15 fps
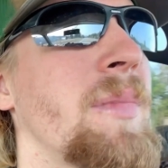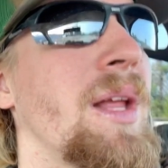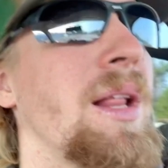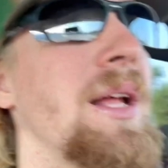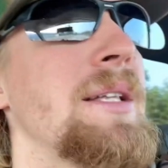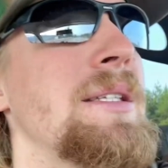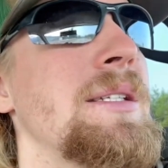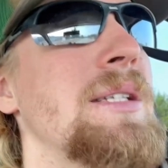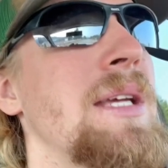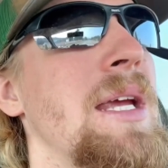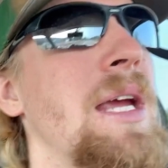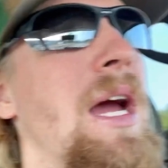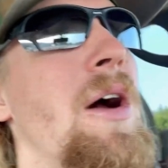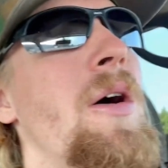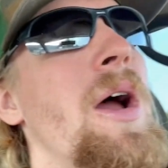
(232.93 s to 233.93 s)
Let's see.
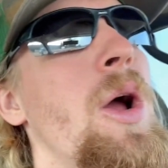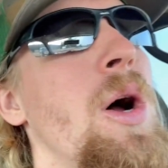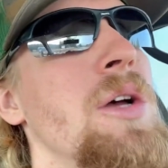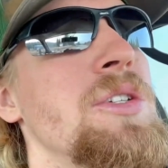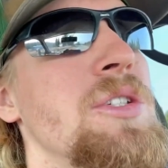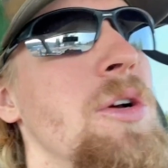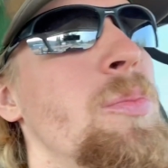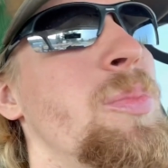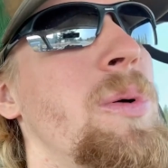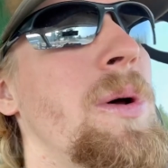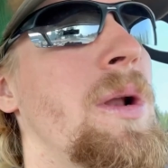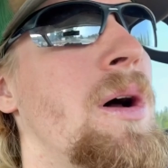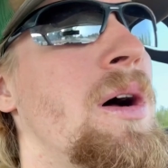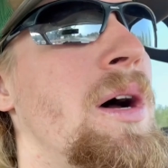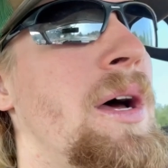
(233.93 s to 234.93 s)
Oh, I also put
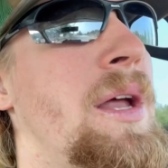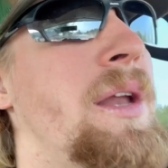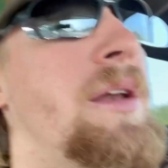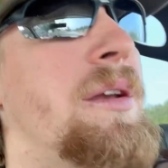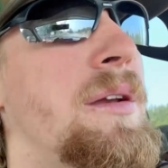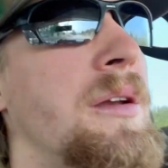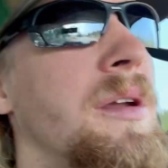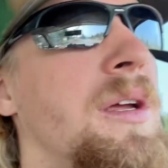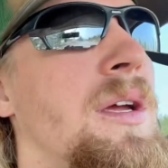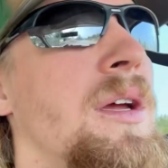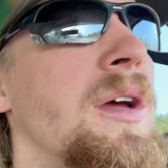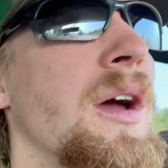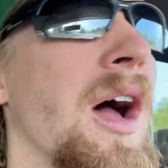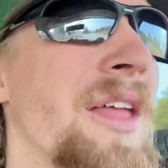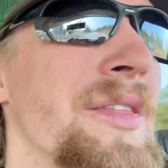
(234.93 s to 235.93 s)

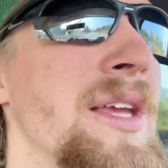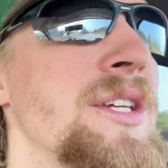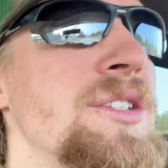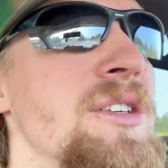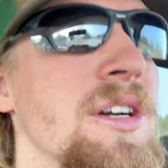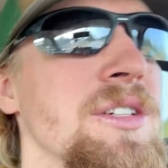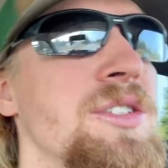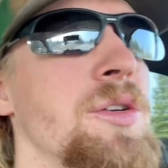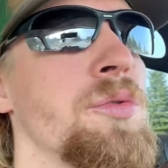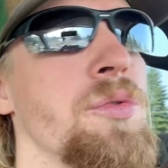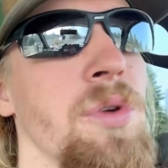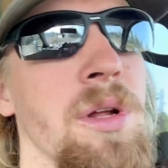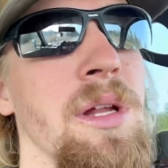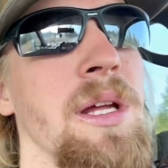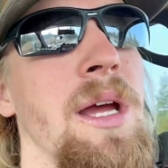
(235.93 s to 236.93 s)
on these trucks, you
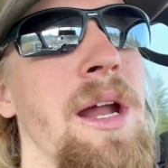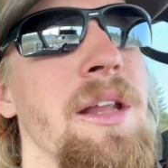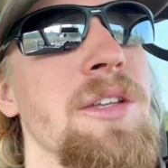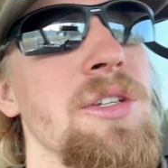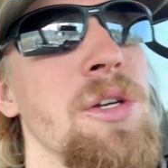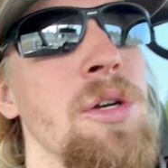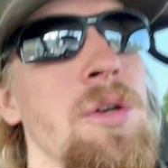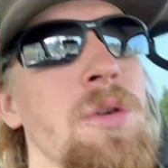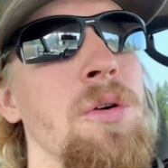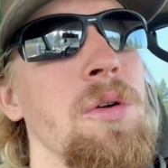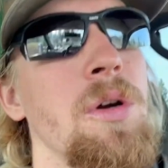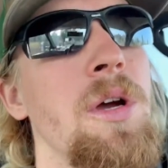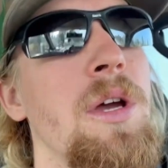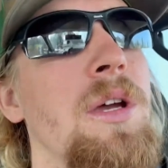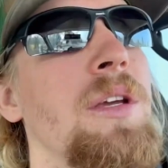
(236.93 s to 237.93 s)
really got to do
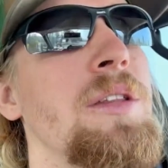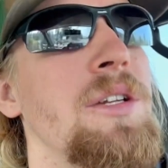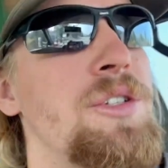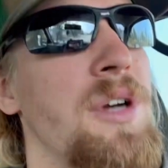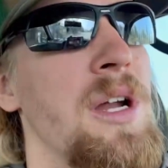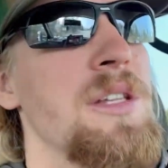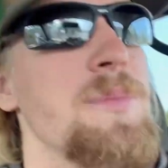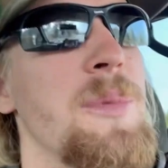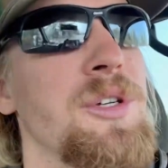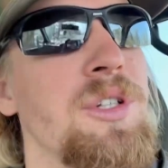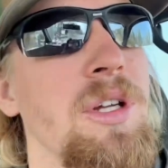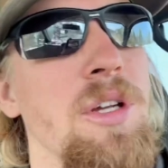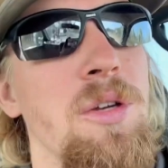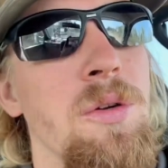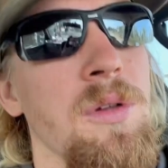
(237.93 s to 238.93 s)
the
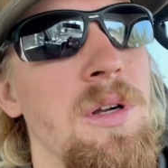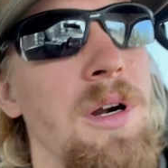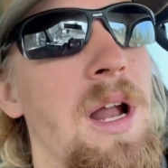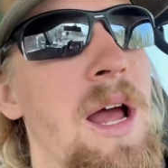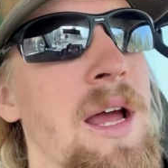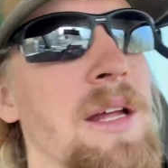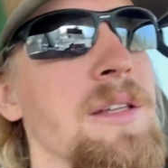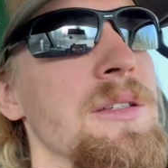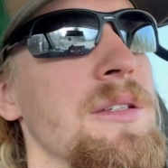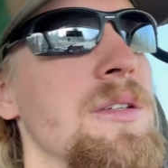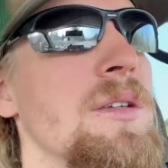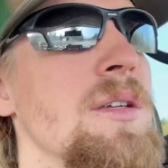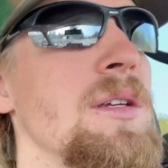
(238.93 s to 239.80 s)
transmission cooler lines,